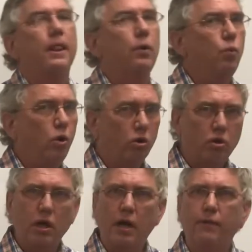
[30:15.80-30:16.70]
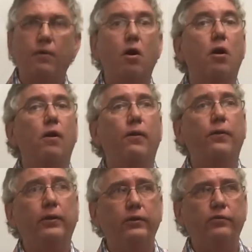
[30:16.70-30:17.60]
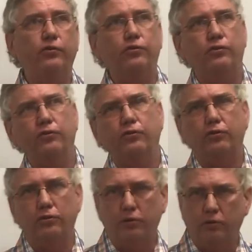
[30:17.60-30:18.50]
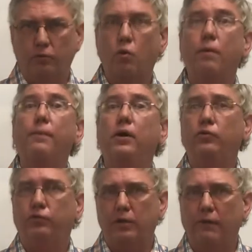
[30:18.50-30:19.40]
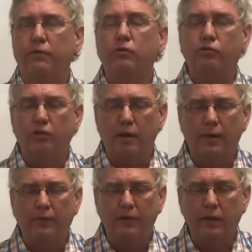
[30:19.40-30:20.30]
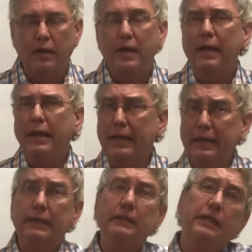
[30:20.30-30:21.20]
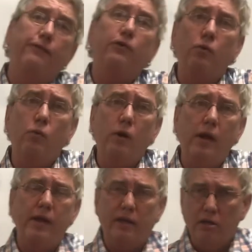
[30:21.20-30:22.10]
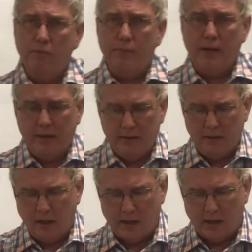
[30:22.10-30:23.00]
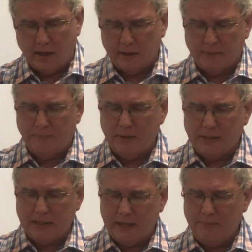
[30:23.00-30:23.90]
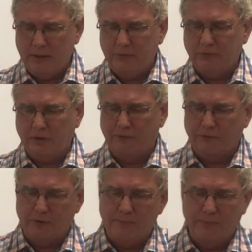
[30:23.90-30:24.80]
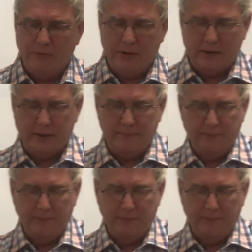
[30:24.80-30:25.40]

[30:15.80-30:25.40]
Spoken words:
will cover all this, or most of it, or some of it, in a different way, and you may pick it up easier from there.